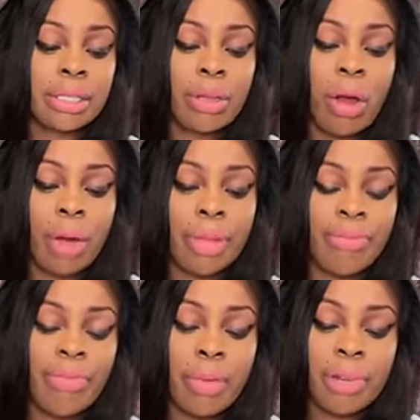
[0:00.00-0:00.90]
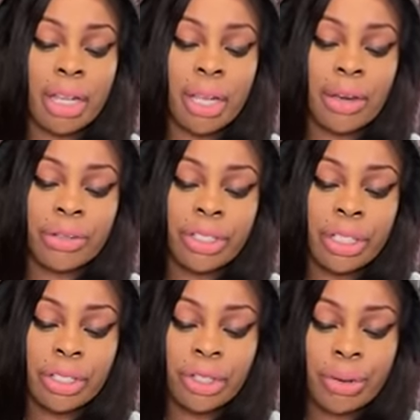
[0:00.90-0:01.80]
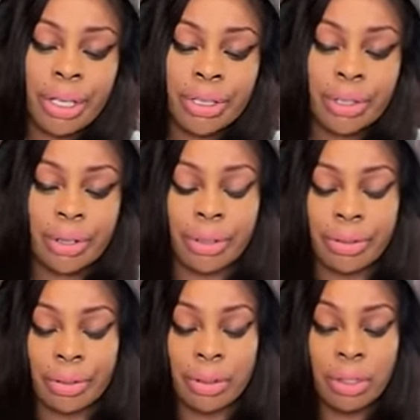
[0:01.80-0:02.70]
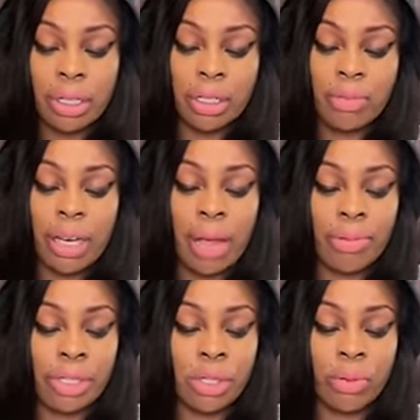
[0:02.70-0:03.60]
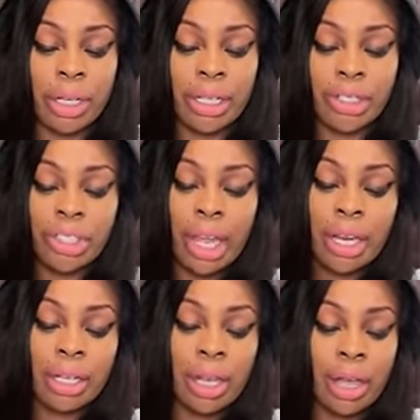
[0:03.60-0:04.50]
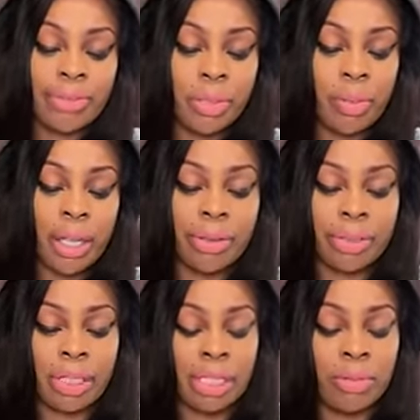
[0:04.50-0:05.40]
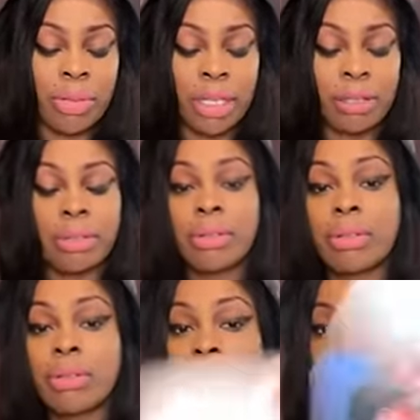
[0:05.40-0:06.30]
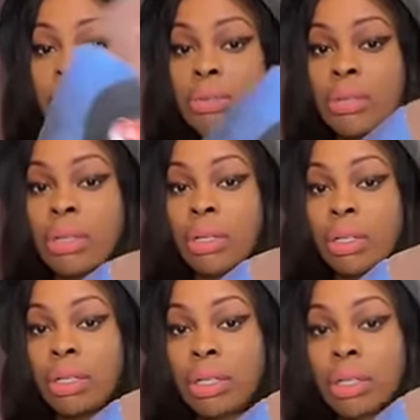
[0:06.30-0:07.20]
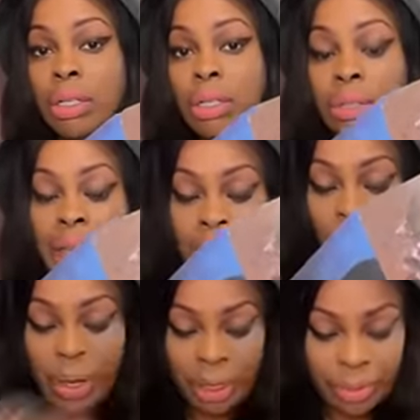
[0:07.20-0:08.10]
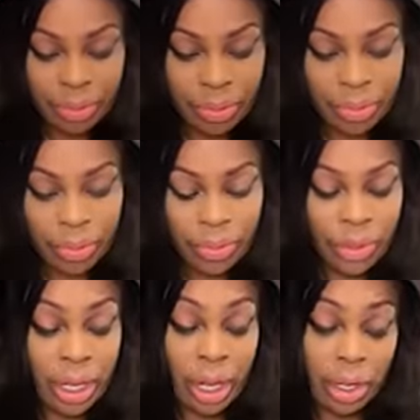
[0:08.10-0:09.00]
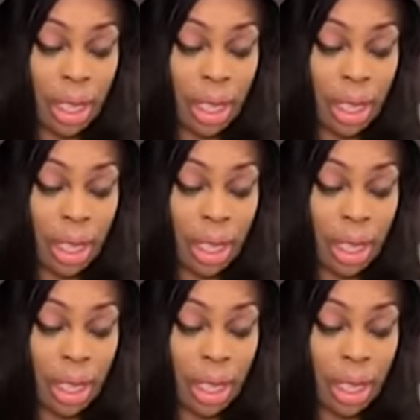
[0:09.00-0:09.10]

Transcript: karmic feminine energy, this trickster, this one that was doing these shady love spells, this one, huh, that one. You